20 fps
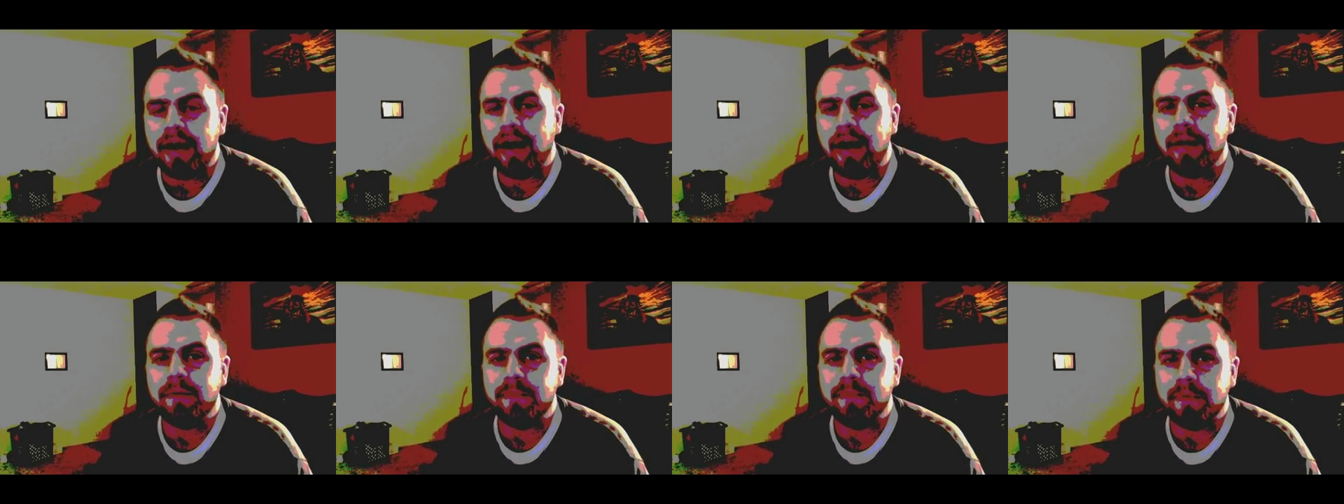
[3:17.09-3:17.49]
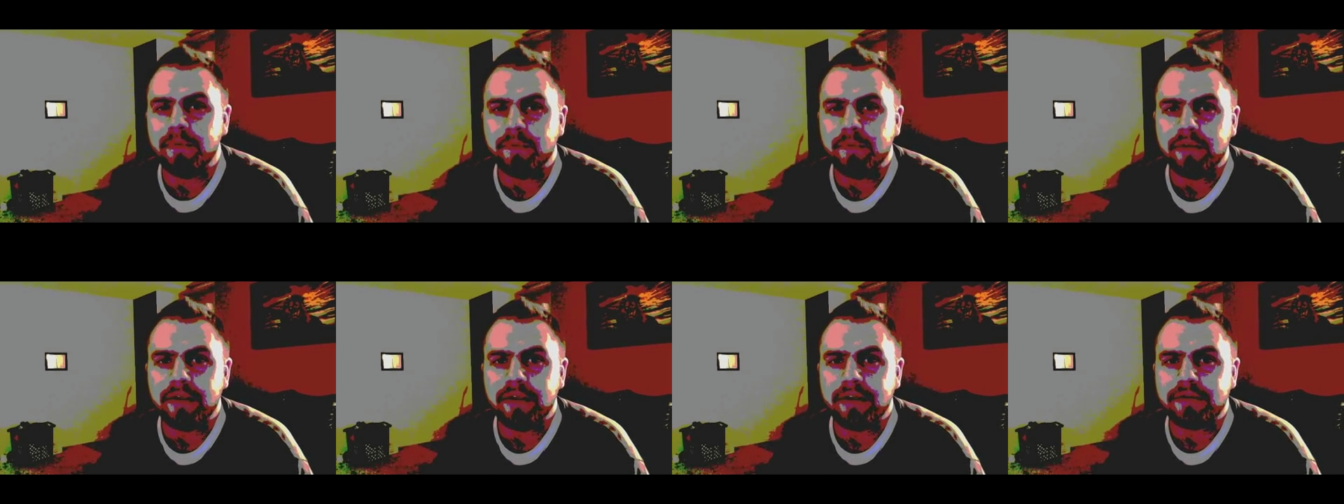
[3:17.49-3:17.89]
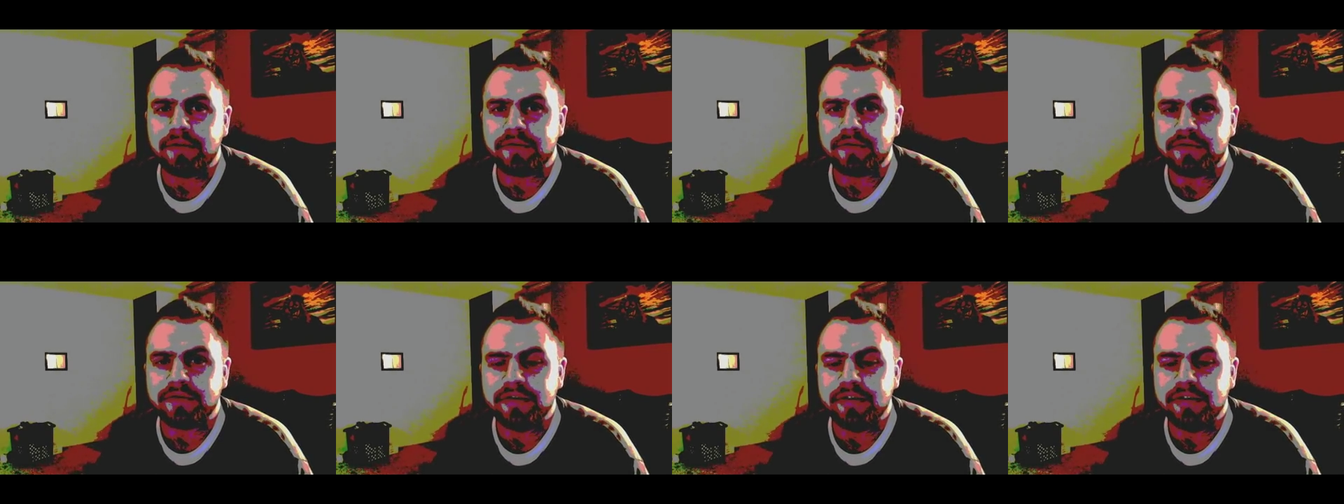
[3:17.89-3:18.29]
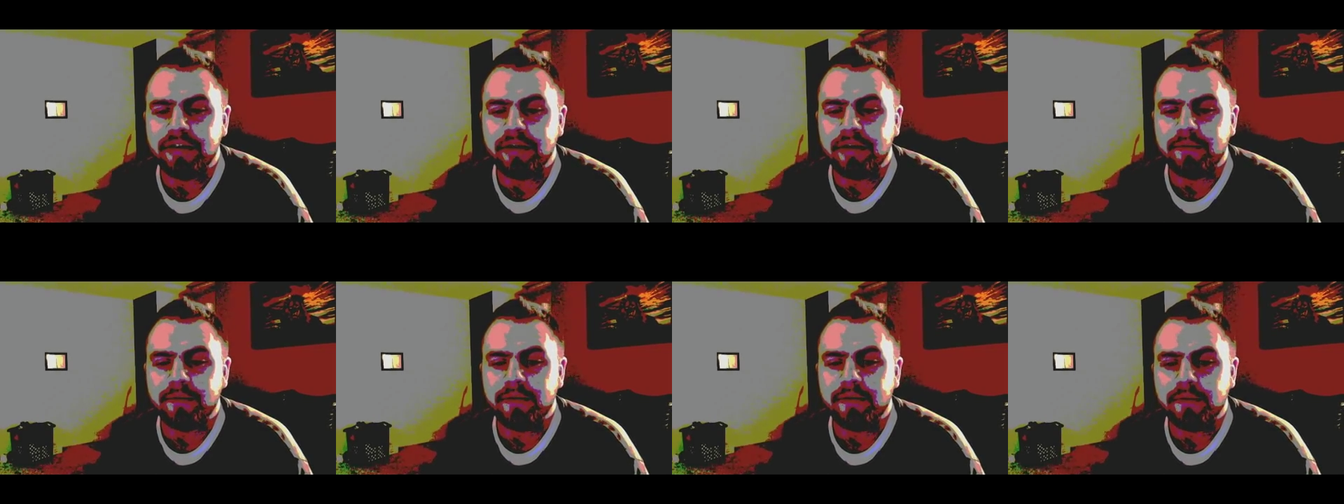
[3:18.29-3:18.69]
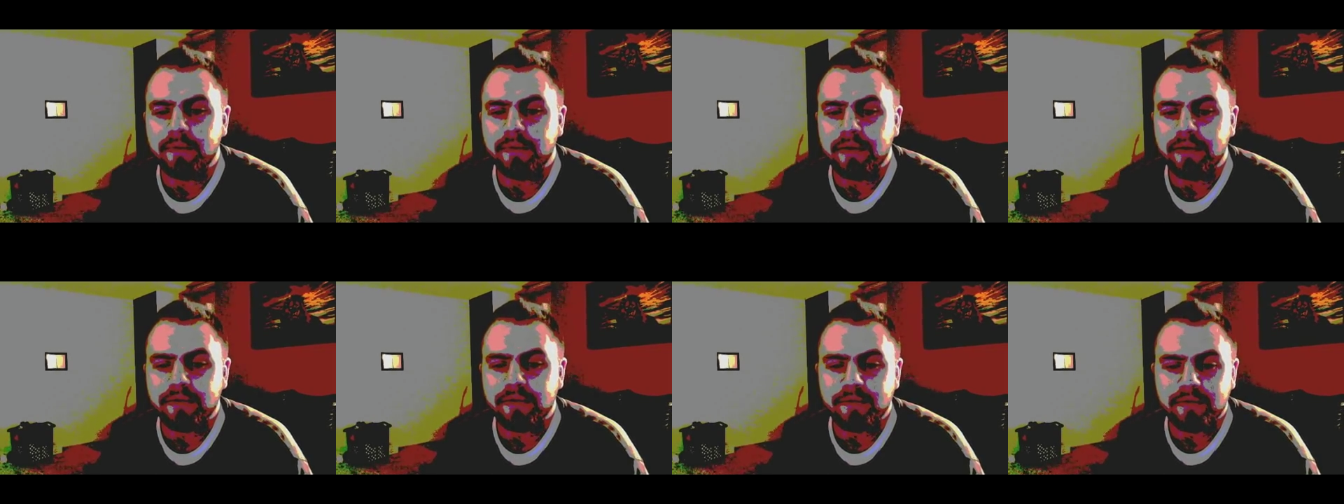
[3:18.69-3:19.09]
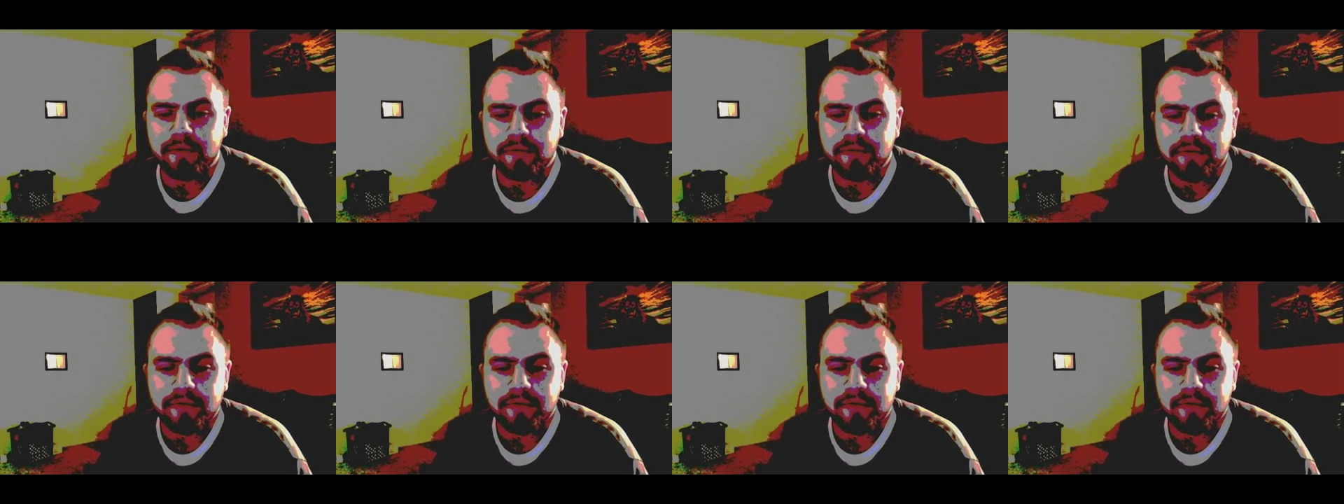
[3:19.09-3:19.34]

I would be really interested to hear what you went through.